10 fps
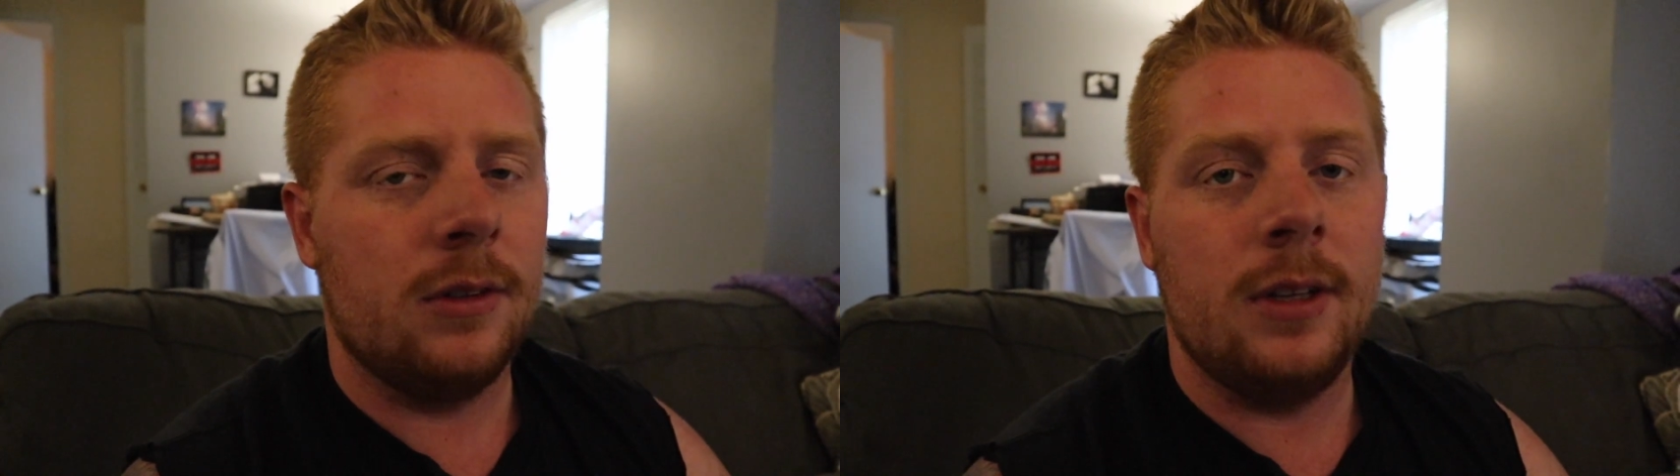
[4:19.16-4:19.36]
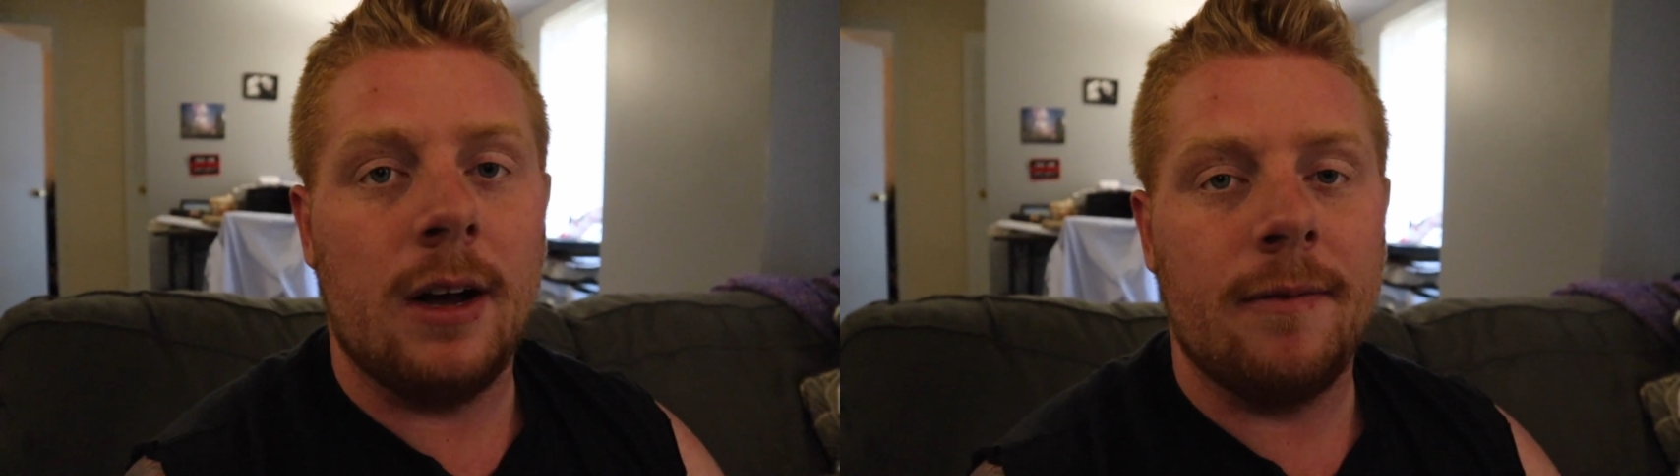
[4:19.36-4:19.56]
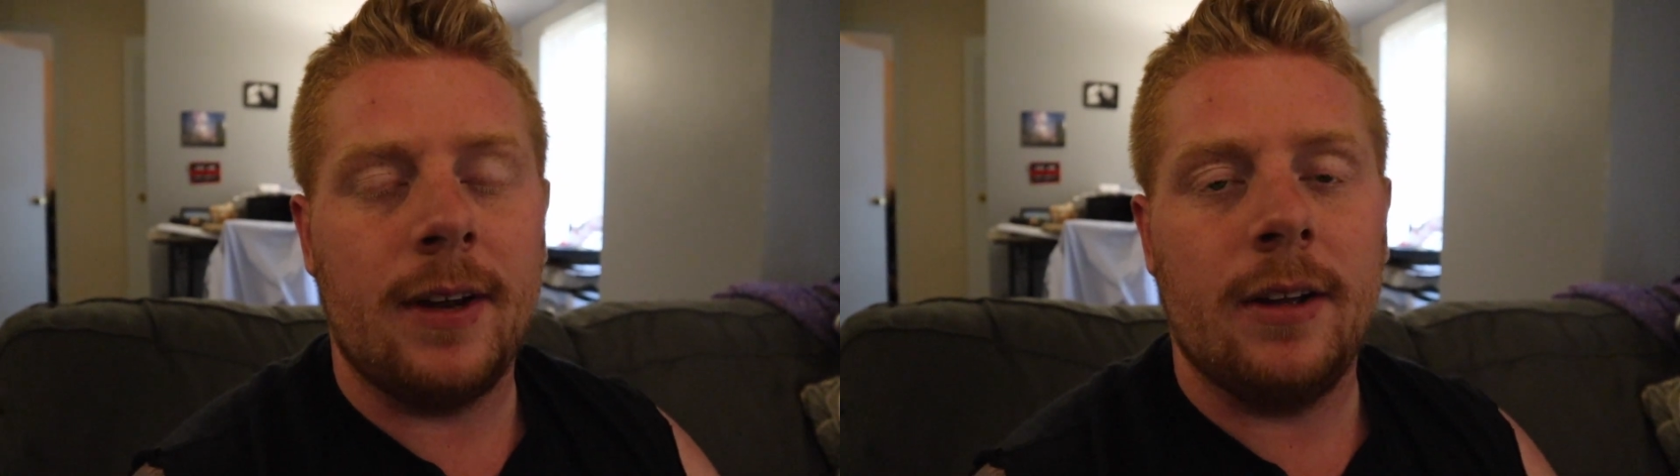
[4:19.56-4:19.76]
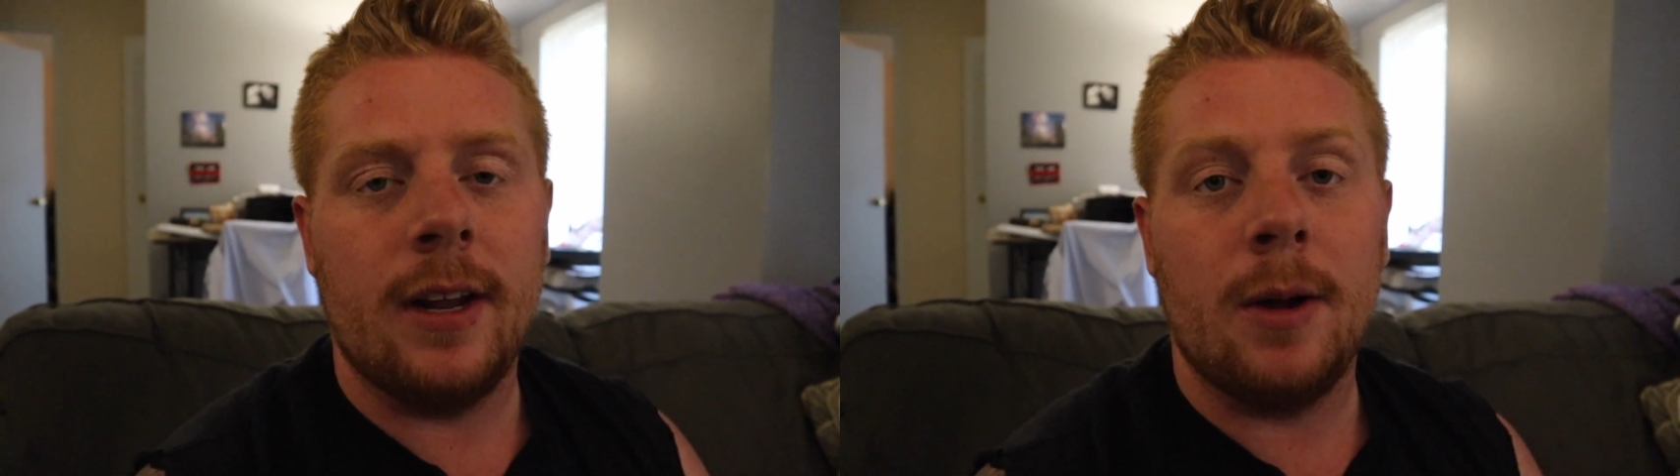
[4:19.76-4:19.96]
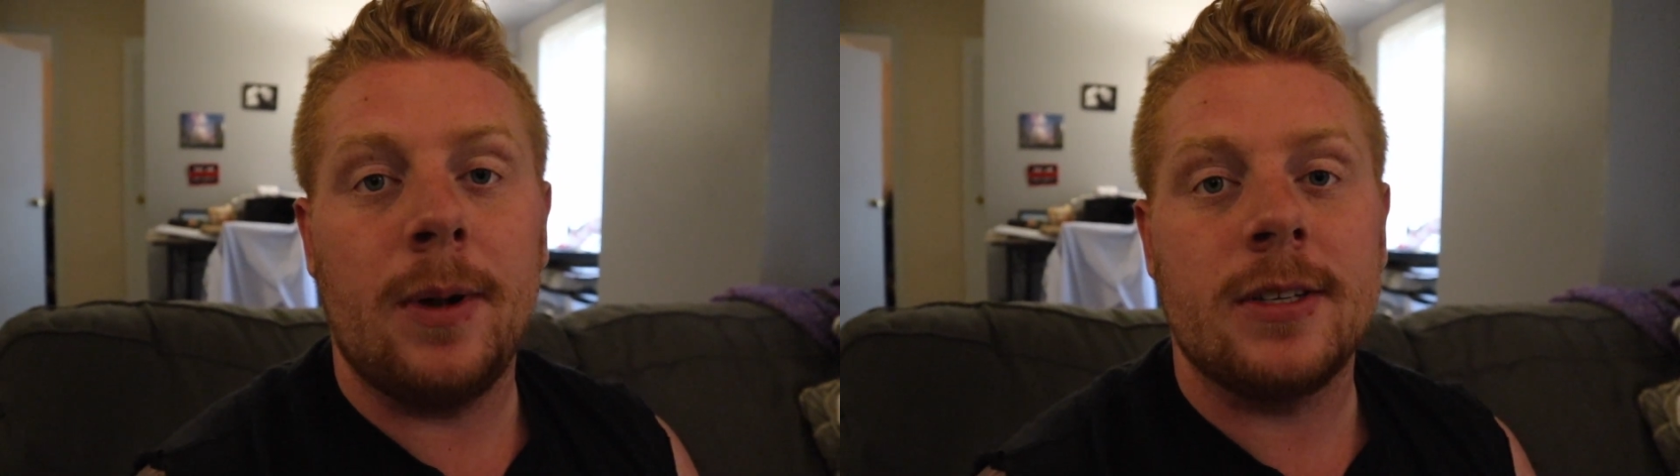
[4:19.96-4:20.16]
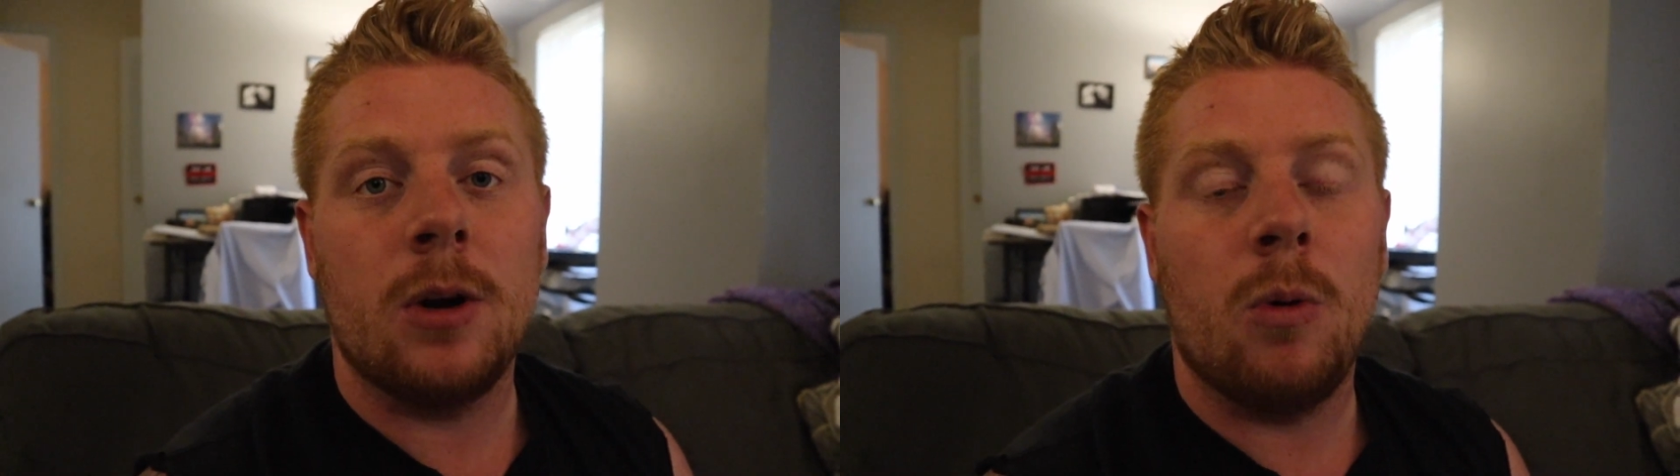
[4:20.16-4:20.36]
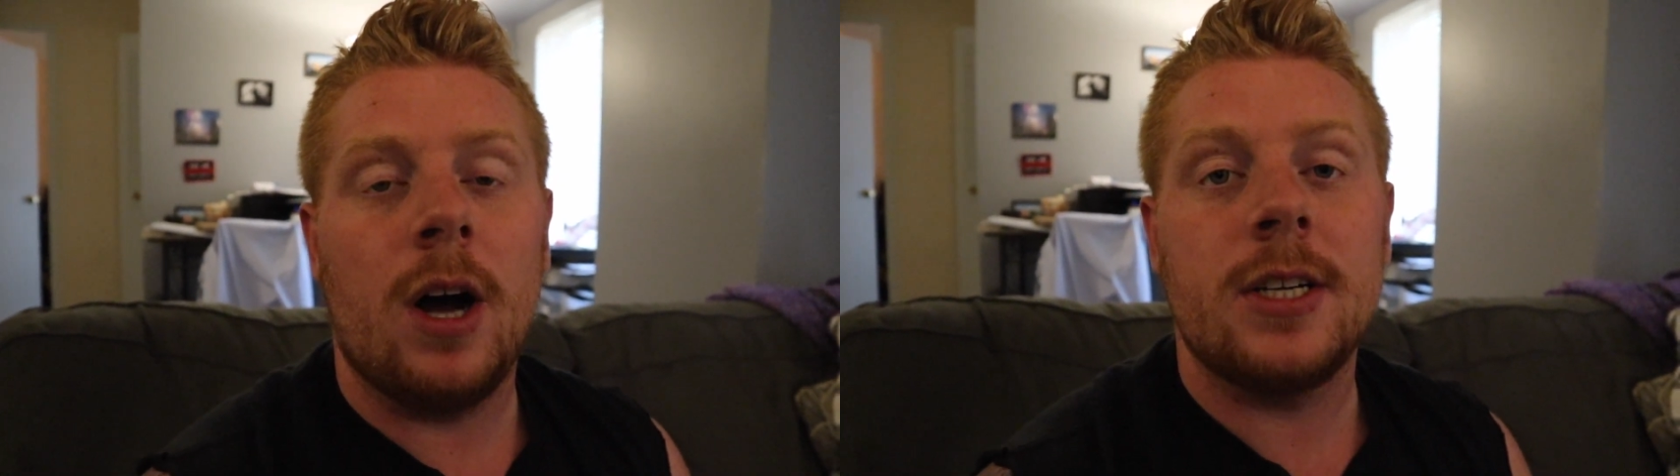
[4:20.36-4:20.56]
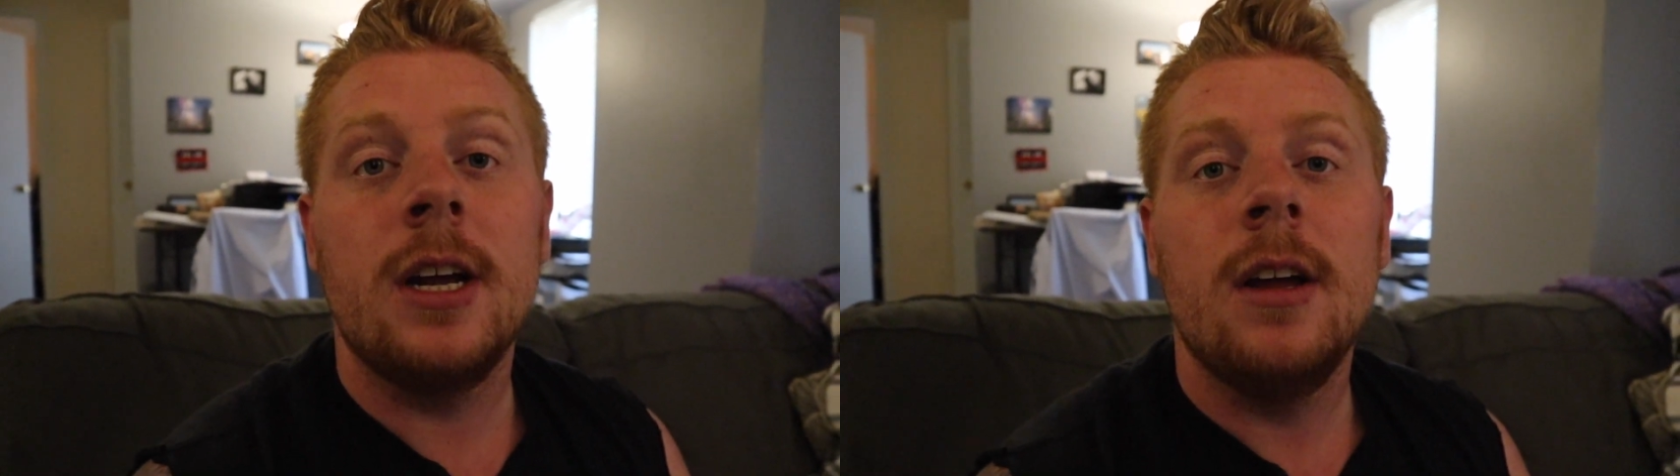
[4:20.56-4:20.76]
dumb video that nobody's gonna
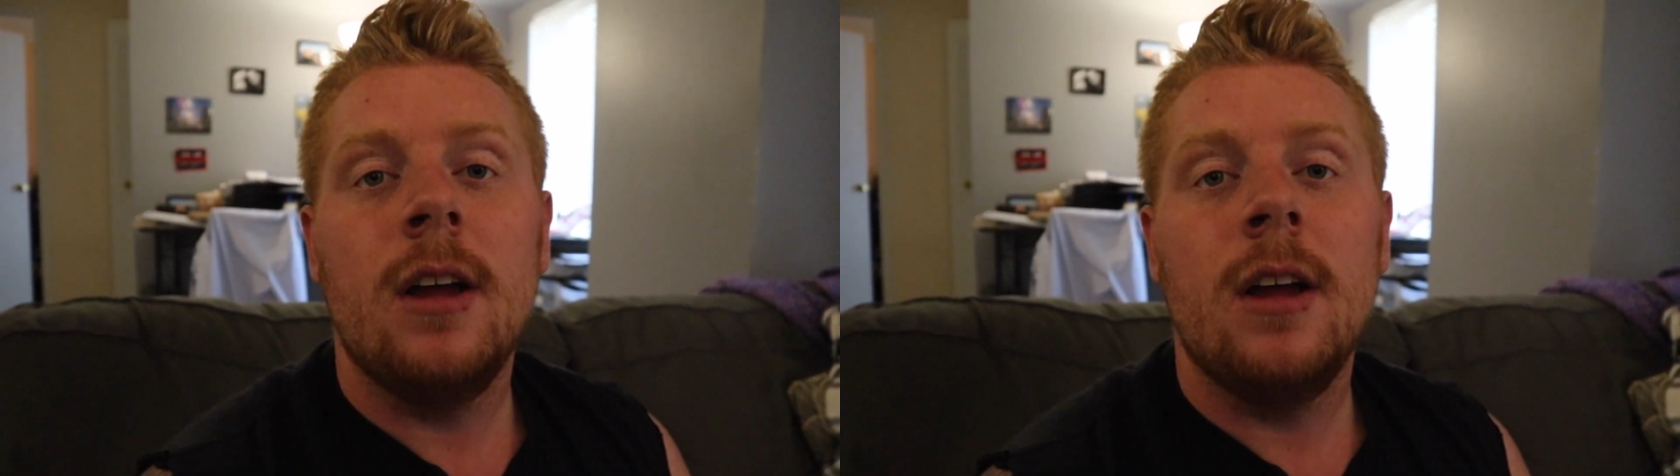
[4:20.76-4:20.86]
watch.